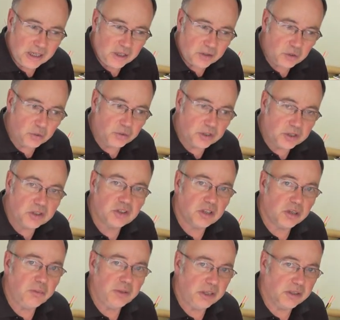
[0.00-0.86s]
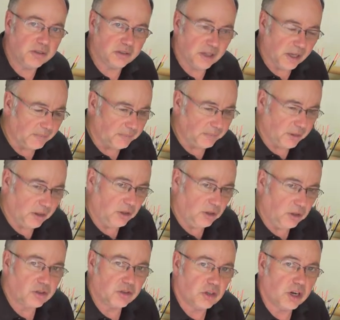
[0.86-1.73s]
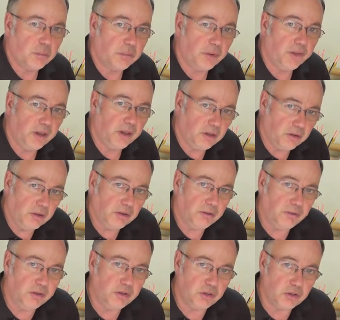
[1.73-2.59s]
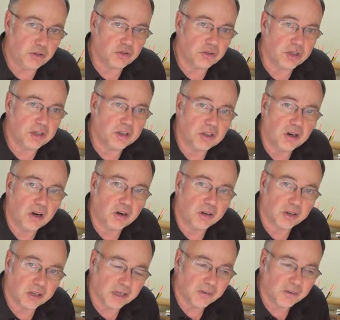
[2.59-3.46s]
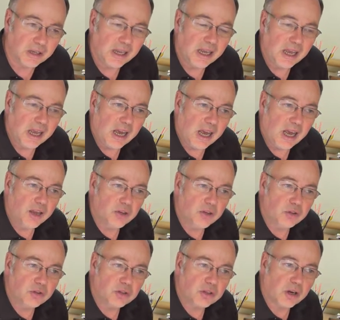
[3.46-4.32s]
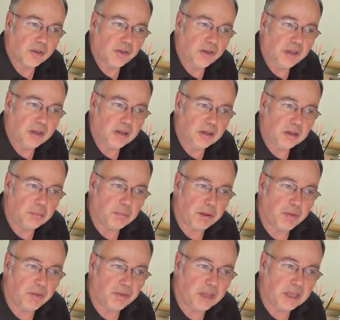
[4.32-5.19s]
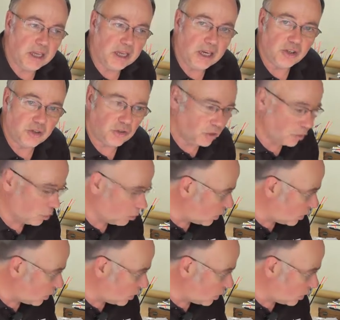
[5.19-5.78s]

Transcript: So, to some extent, you start by thinking of the fish you're trying to target and you start thinking about the gauge of the